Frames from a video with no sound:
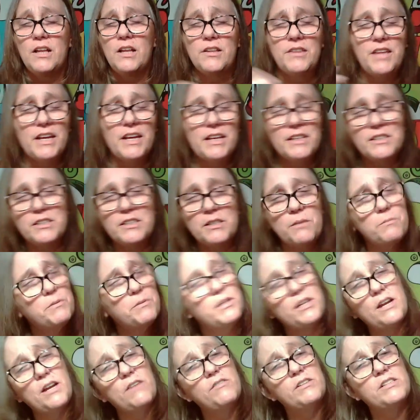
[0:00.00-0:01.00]
They get
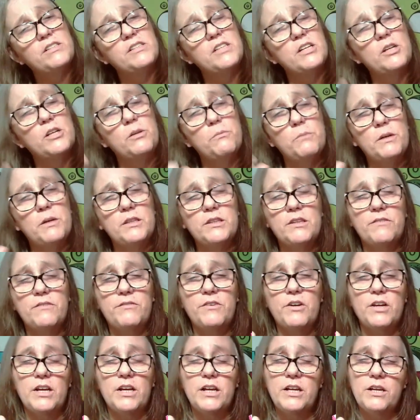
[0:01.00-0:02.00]
something every single month. If
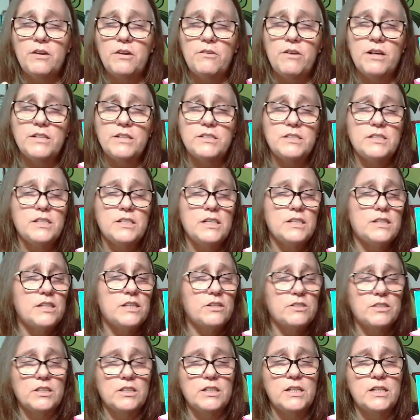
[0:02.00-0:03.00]
you're interested,
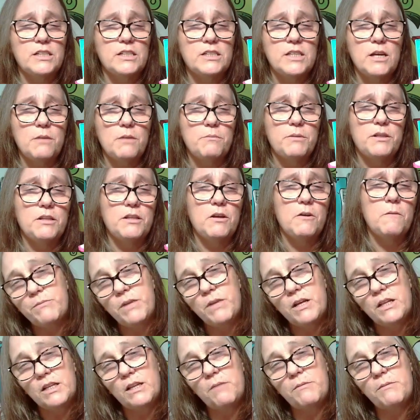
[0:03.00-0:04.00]
there's a link down below.
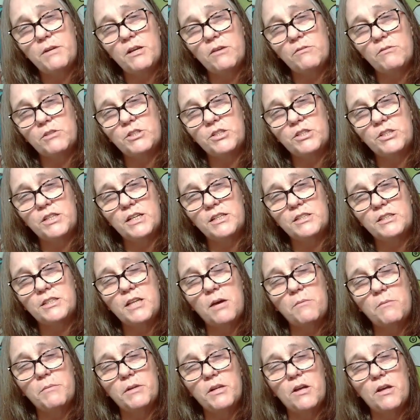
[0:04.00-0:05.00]
Let me know what you think
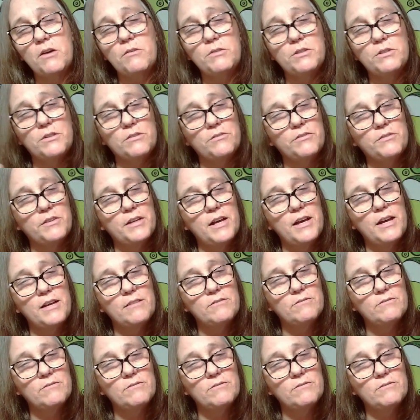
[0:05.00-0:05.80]
down below. And don't forget,